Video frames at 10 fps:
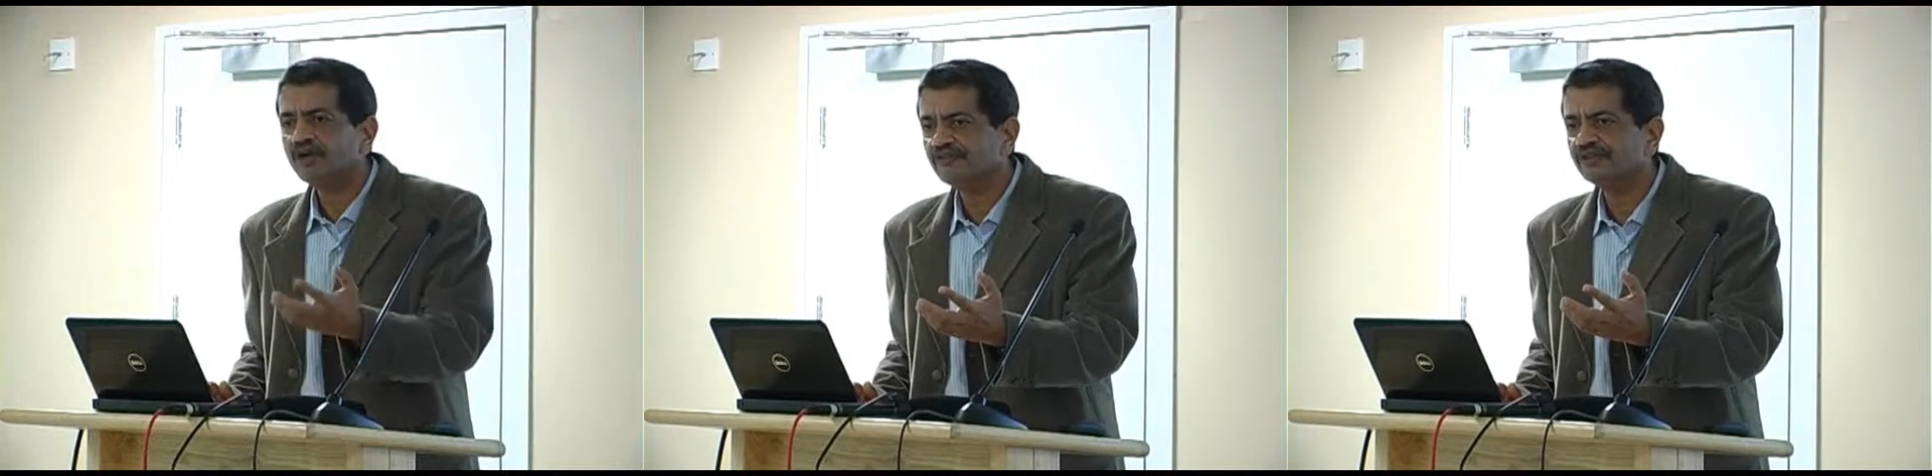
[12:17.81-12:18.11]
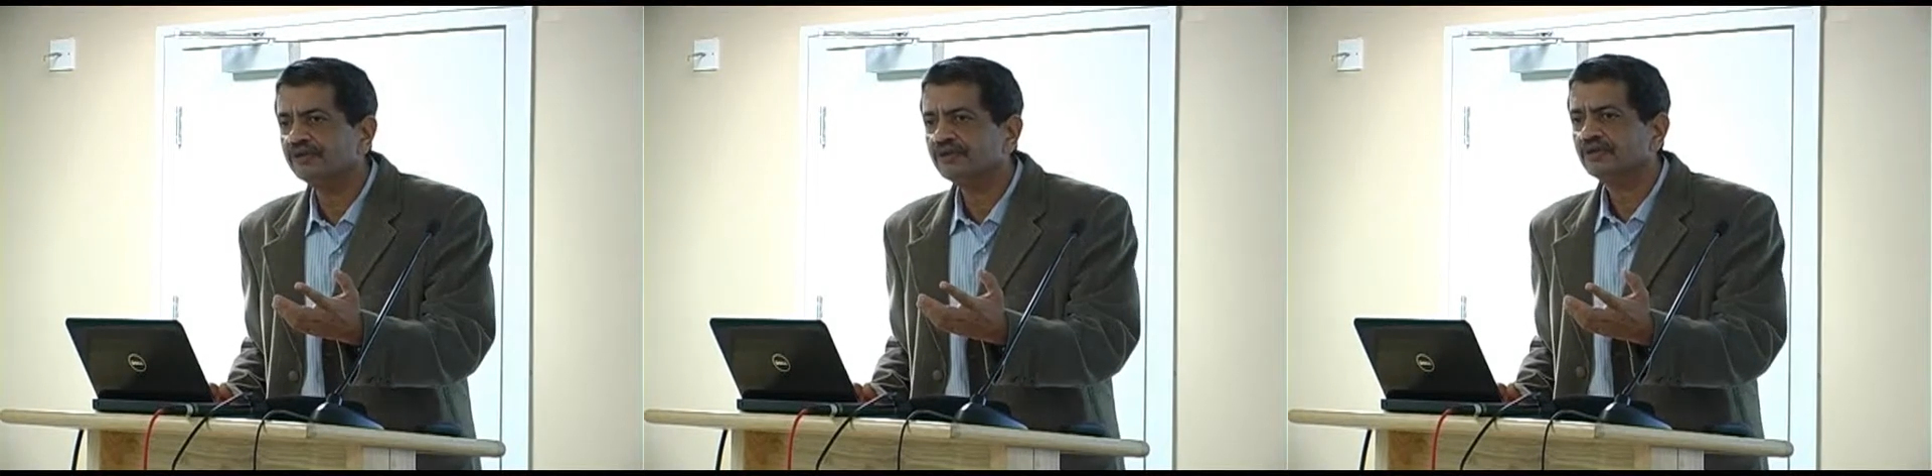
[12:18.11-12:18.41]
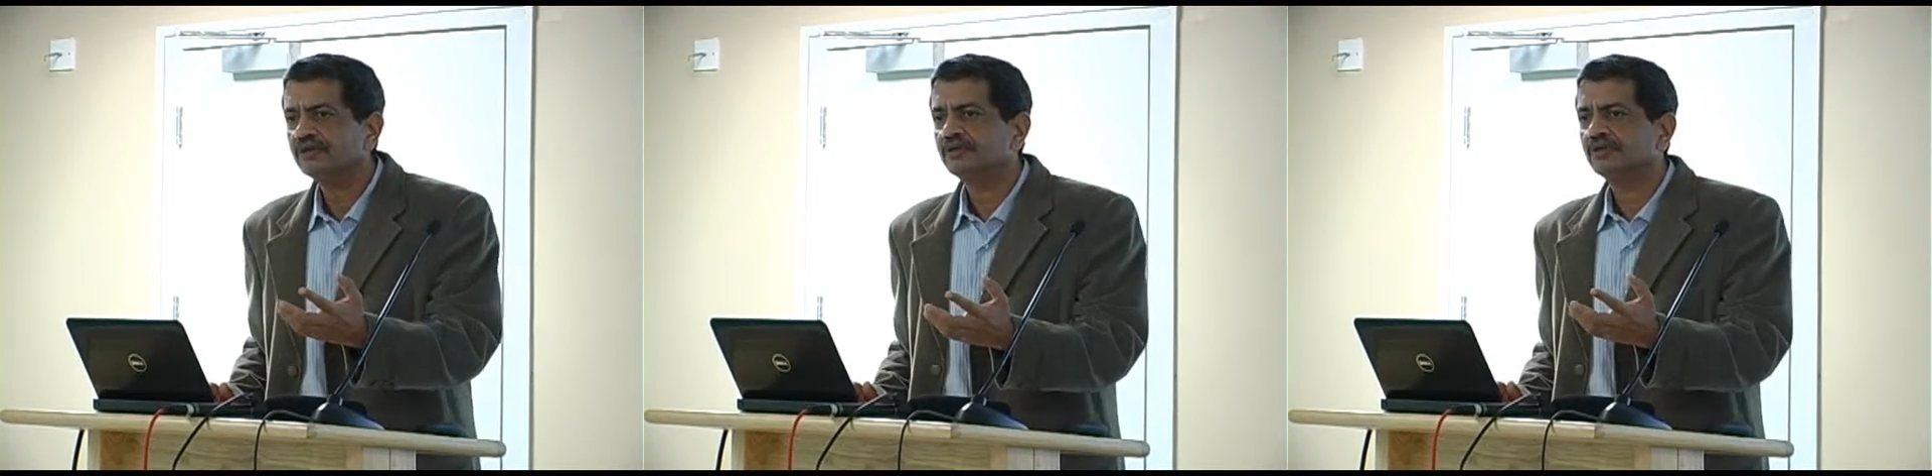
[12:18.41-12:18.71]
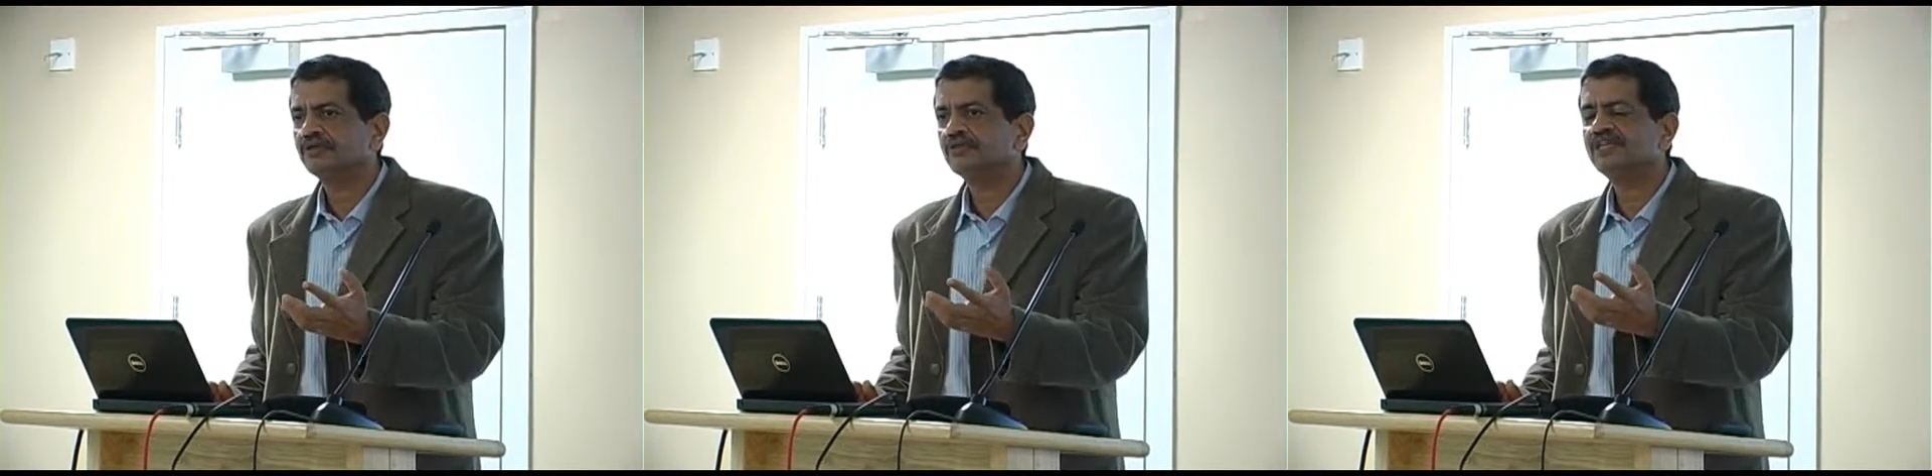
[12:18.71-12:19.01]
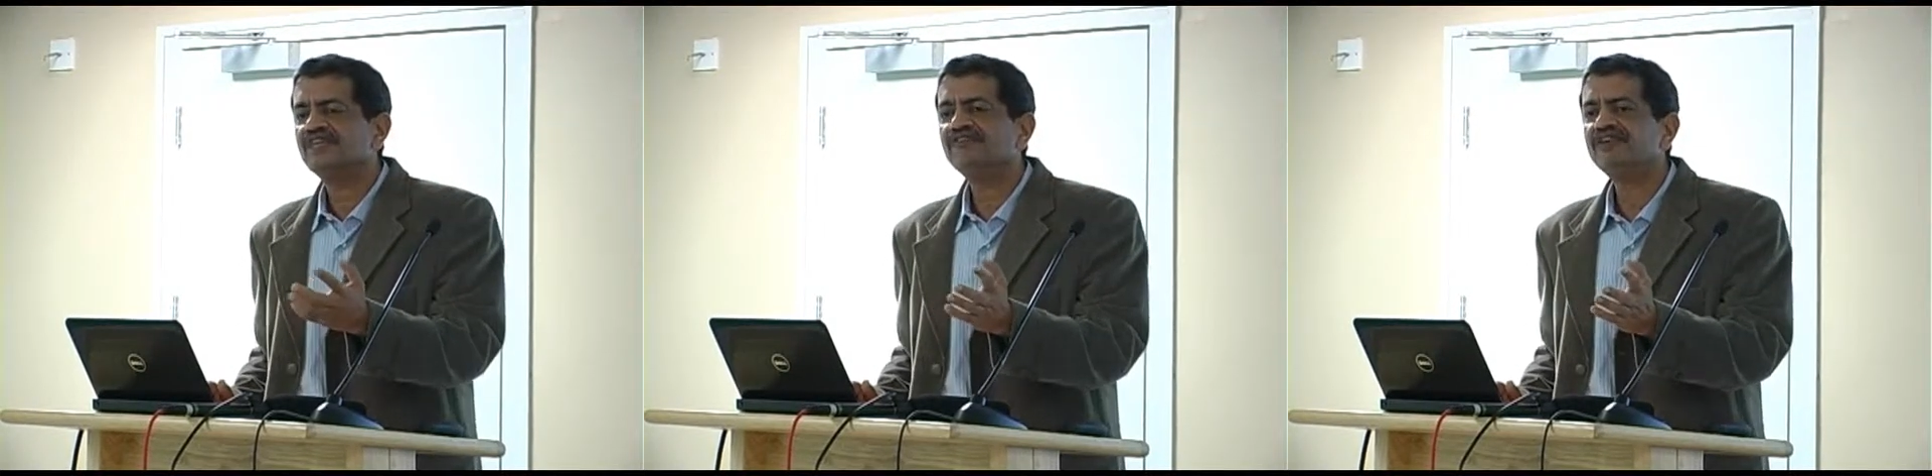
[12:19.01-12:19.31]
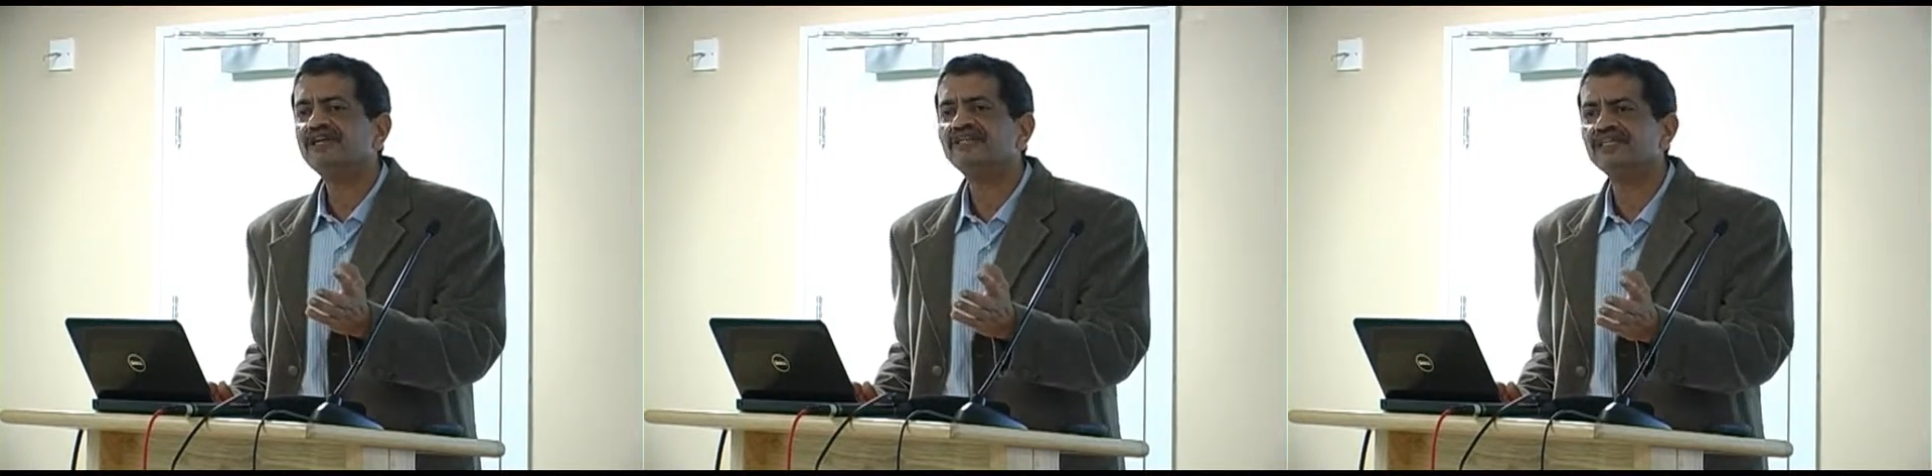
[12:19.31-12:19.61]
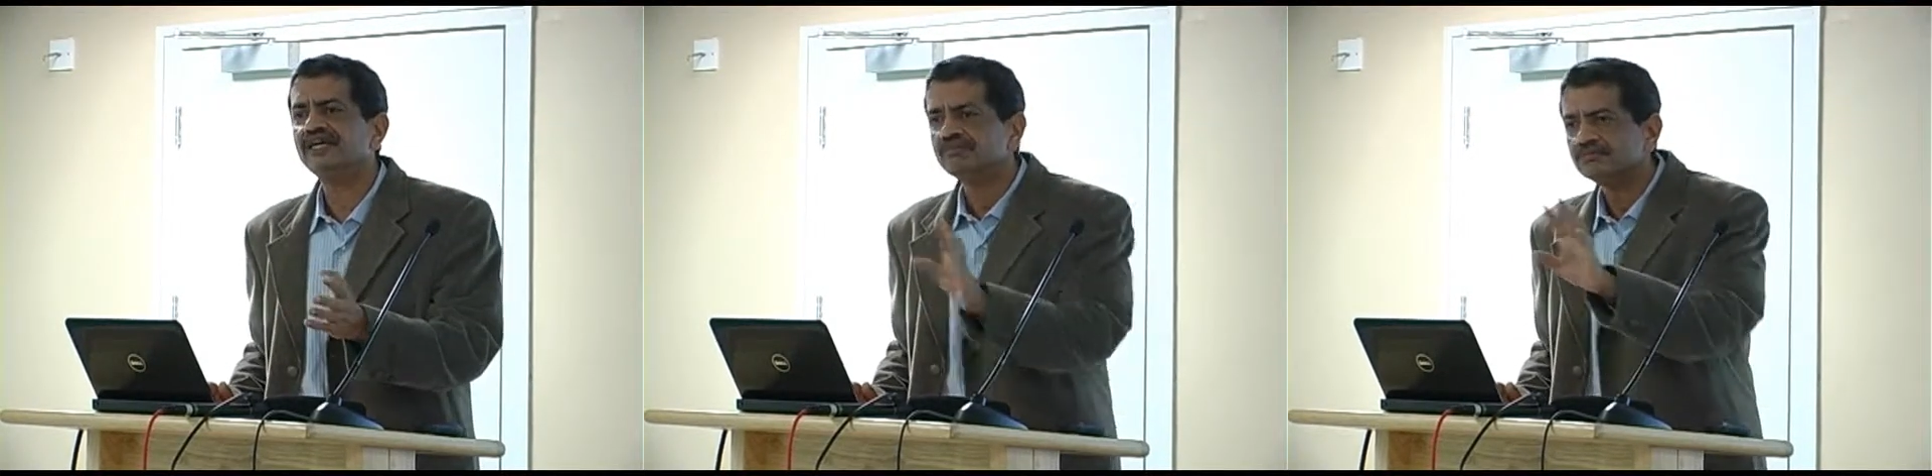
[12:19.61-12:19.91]
of you would definitely
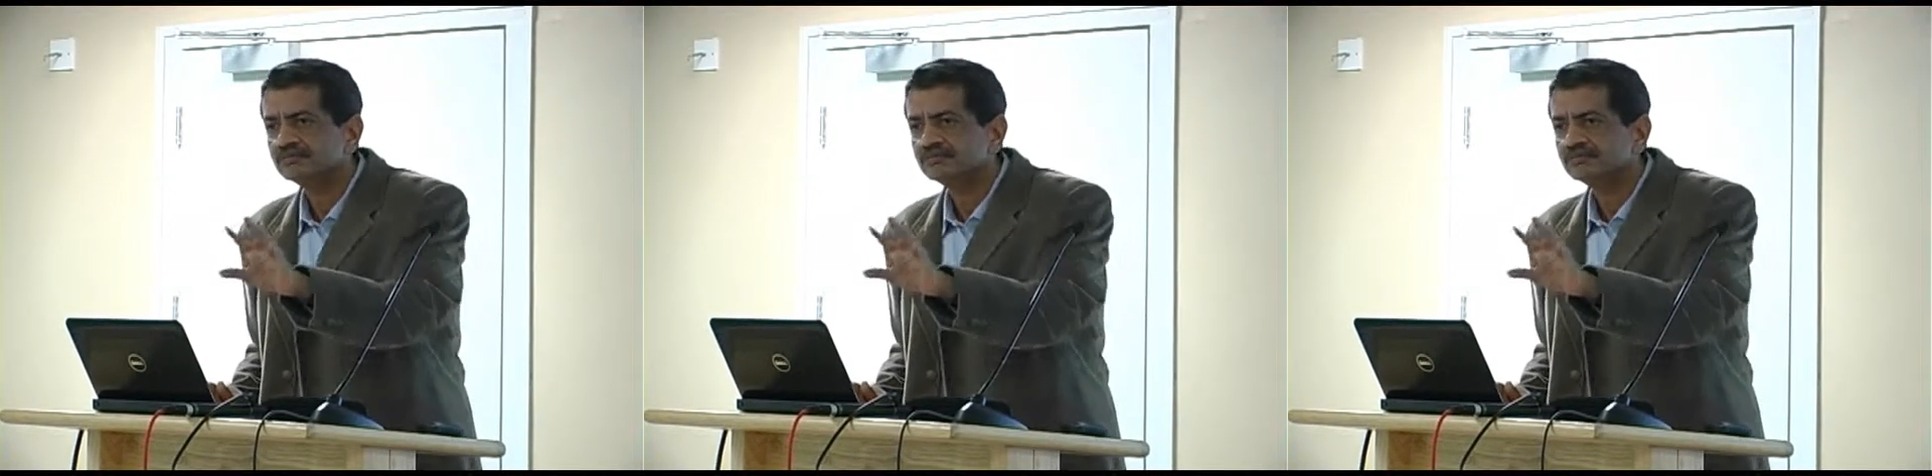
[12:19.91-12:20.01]
say,